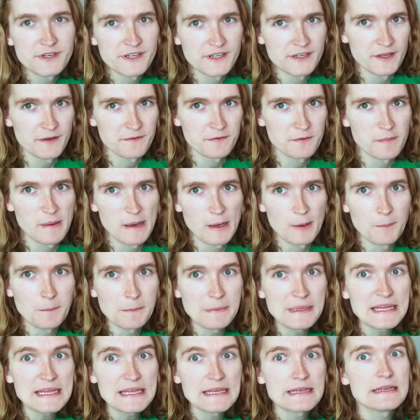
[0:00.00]
But enough about
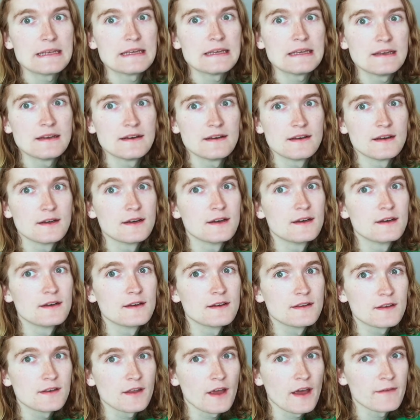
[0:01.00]
me.
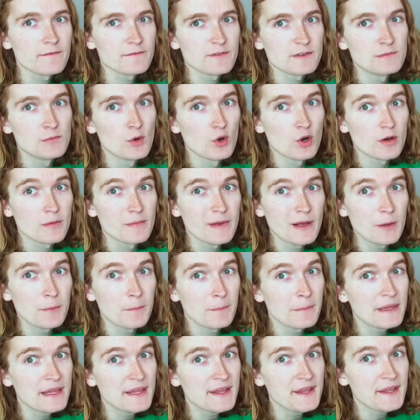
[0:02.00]
Time for more
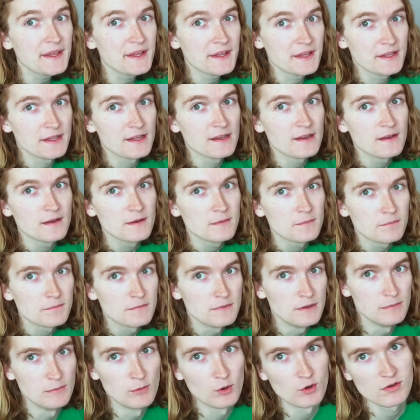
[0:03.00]
about me,
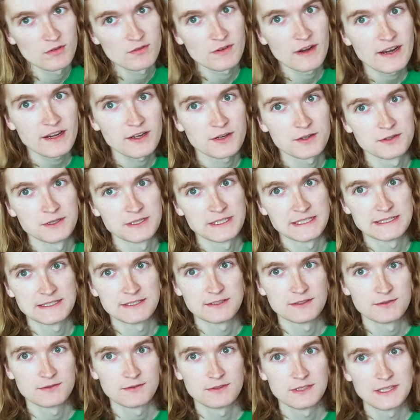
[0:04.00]
but more
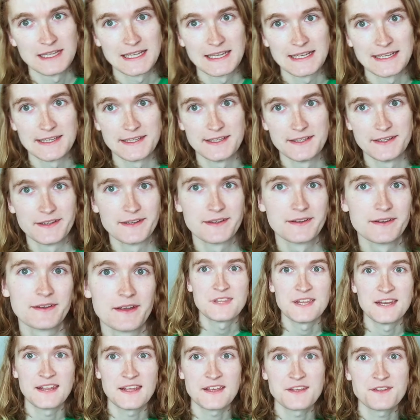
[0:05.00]
writerly related.
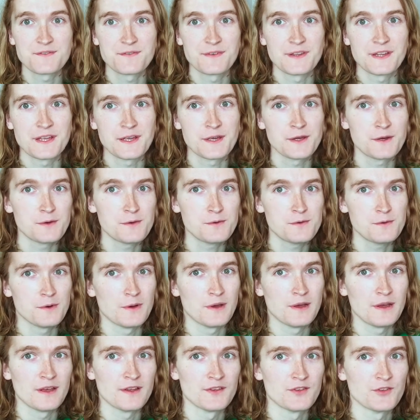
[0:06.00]
Today's video,
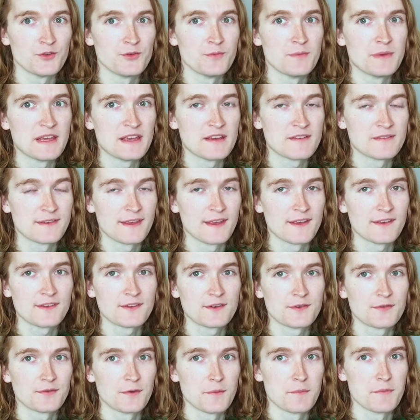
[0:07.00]
as you may have
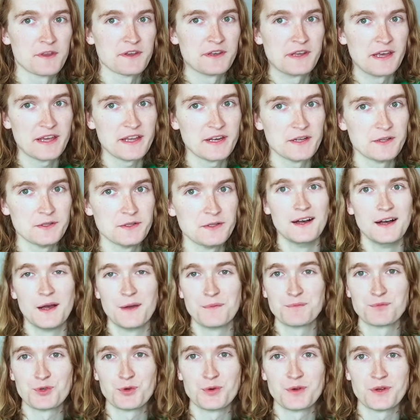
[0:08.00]
guessed from the title,
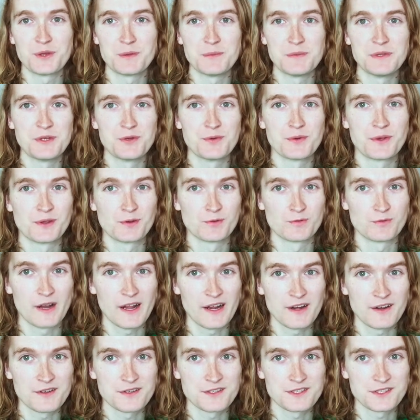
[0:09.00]
I'm going to be doing a
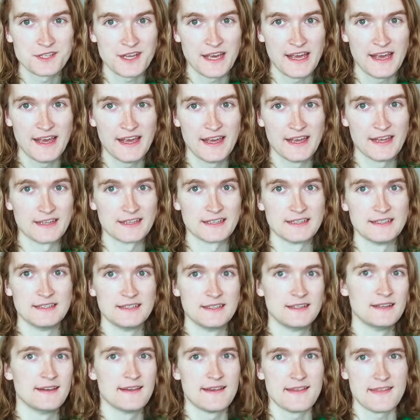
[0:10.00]
writer's tag
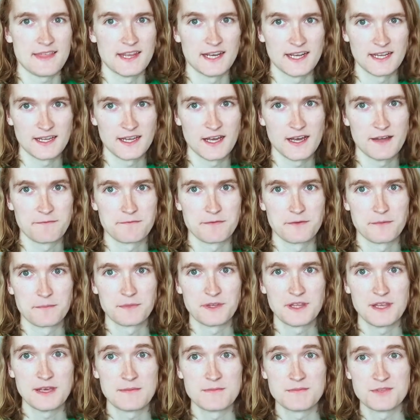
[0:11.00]
that I got from
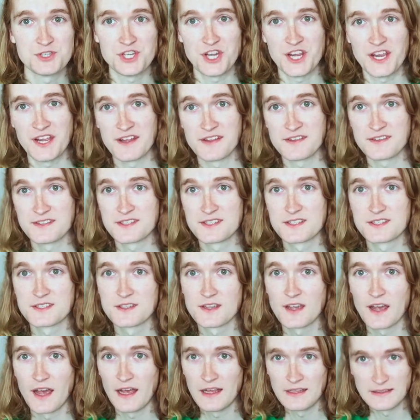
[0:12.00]
Kim
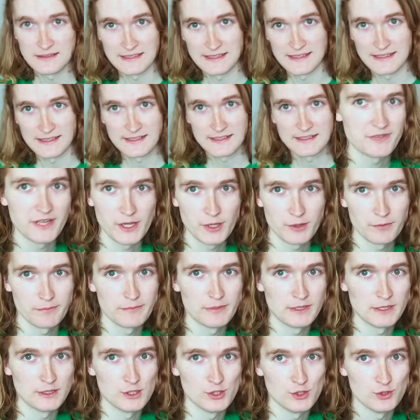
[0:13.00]
Chance. I'll link down
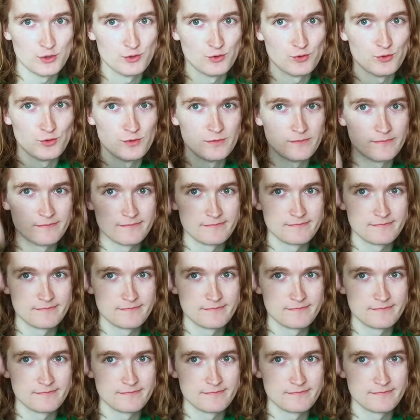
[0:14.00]
below